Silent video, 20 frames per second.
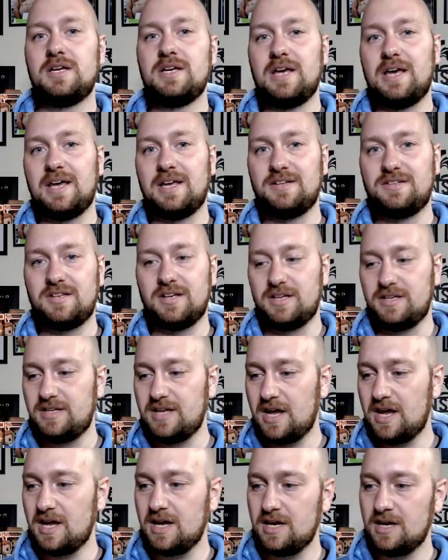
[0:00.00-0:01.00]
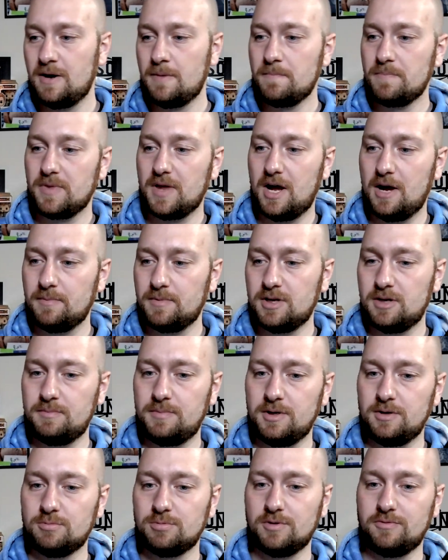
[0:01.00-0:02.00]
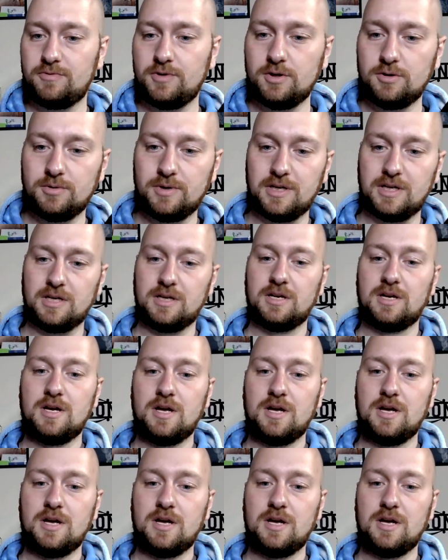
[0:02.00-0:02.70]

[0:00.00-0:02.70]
and today I'm going to be reviewing